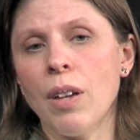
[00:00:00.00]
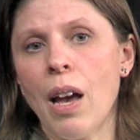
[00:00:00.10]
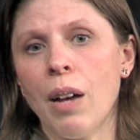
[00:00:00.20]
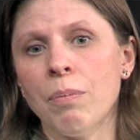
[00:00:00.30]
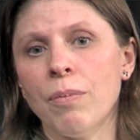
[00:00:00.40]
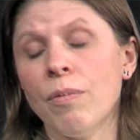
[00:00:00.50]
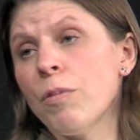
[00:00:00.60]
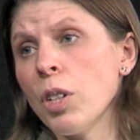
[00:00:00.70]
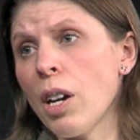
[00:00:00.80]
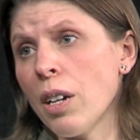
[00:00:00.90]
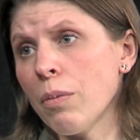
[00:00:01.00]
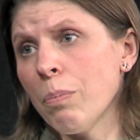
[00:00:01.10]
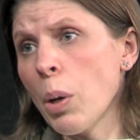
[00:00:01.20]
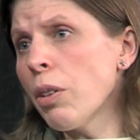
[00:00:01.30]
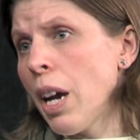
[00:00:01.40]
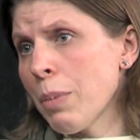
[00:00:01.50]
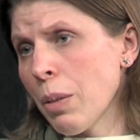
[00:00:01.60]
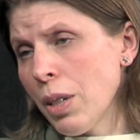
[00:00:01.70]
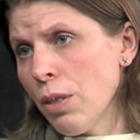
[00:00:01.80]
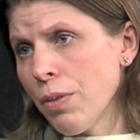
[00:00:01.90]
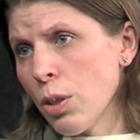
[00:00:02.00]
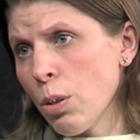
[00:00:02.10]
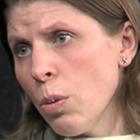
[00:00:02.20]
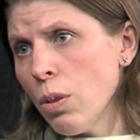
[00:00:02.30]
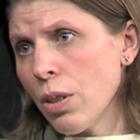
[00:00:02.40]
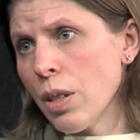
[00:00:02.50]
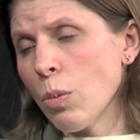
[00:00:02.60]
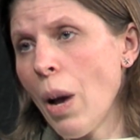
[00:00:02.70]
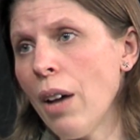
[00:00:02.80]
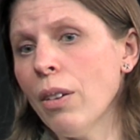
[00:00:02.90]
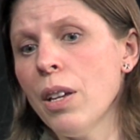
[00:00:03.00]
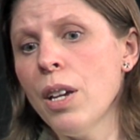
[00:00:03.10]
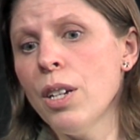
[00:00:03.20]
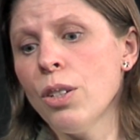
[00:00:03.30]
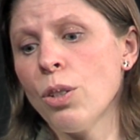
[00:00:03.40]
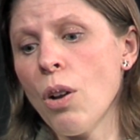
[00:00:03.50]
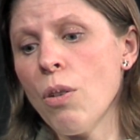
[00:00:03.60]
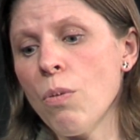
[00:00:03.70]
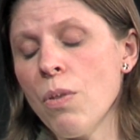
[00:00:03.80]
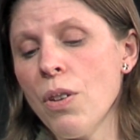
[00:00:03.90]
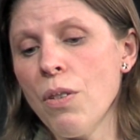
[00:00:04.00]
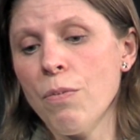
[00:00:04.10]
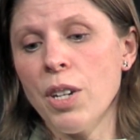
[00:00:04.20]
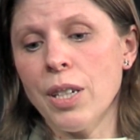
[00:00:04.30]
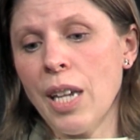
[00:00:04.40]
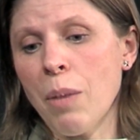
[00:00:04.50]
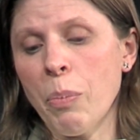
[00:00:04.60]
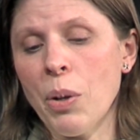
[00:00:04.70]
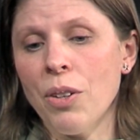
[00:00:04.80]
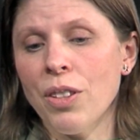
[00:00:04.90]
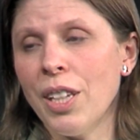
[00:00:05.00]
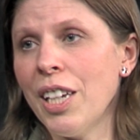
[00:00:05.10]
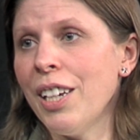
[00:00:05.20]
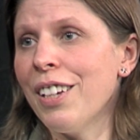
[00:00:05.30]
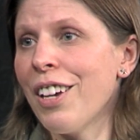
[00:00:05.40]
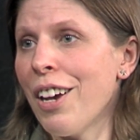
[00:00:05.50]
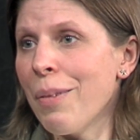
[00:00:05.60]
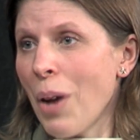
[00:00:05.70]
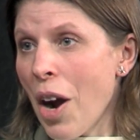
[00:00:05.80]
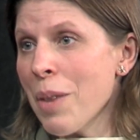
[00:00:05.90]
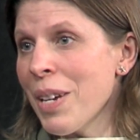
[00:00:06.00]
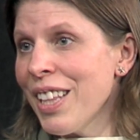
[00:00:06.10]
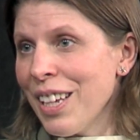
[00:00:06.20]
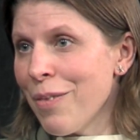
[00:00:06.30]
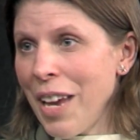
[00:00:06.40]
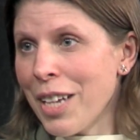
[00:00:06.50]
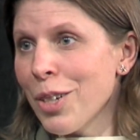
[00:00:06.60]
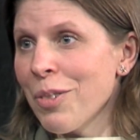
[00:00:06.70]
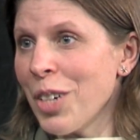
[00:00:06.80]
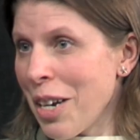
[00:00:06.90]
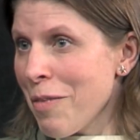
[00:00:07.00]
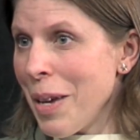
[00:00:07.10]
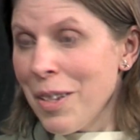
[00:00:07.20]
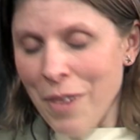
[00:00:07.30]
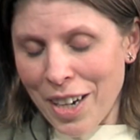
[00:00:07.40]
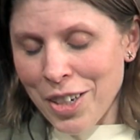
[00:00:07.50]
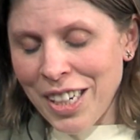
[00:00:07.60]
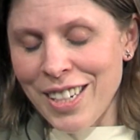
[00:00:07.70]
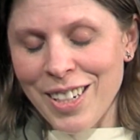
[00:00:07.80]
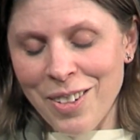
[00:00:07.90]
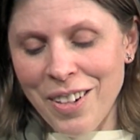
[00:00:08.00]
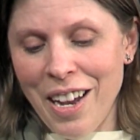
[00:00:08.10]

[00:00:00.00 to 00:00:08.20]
for our programs that we do for schools as well. So, for example, the Army, the Advanced Regenerative Manufacturing Institute,